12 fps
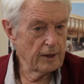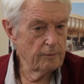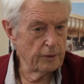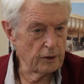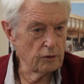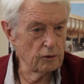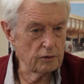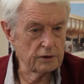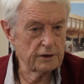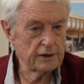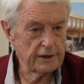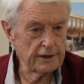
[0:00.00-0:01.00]

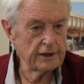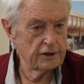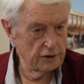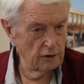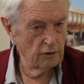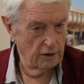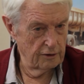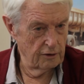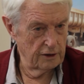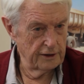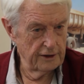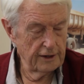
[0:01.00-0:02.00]
because he's so
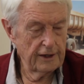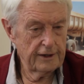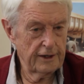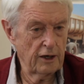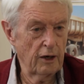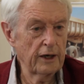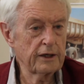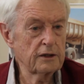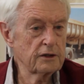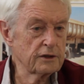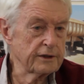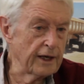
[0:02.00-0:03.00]
lonely. Now I can
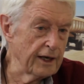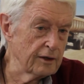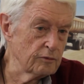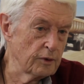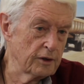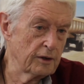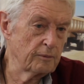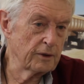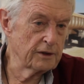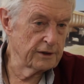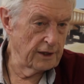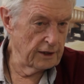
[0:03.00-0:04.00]
stand with him and
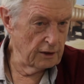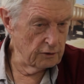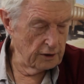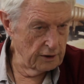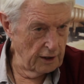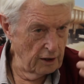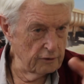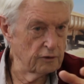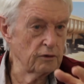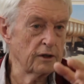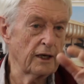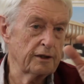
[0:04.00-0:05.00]
say, okay, now do
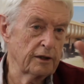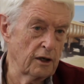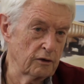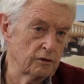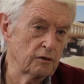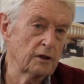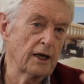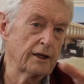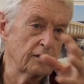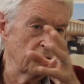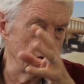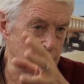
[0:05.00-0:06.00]
that, now do that,
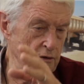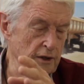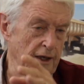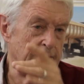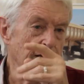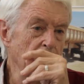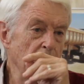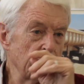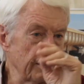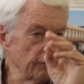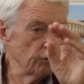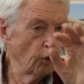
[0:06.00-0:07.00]
now do that.
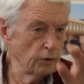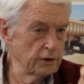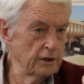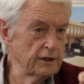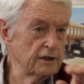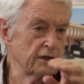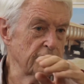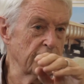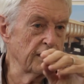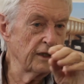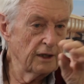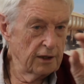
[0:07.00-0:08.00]
Water this
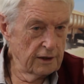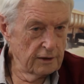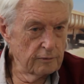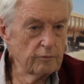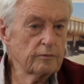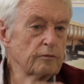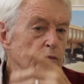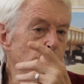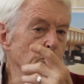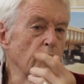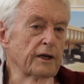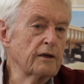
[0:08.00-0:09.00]
thing,
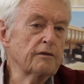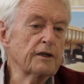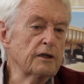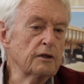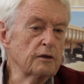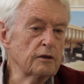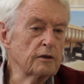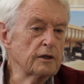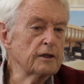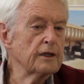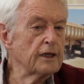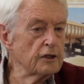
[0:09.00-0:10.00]
whatever
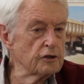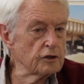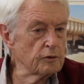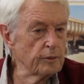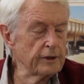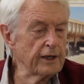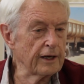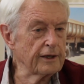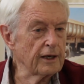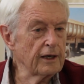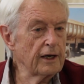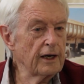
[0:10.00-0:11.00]
needs to be
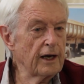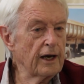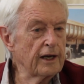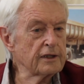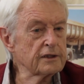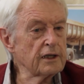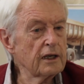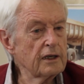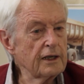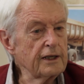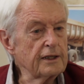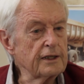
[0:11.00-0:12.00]
done. And
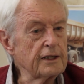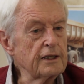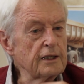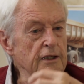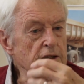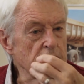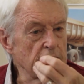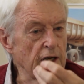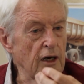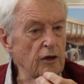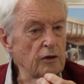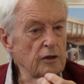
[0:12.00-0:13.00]
suddenly he is
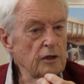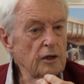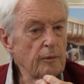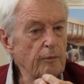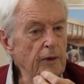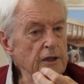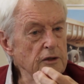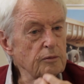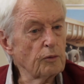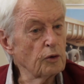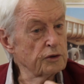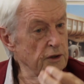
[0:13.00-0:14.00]
now much
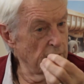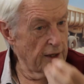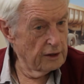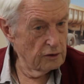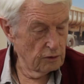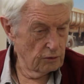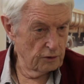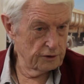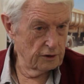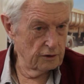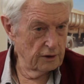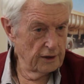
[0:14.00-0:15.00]
more trained
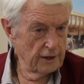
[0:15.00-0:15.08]
also,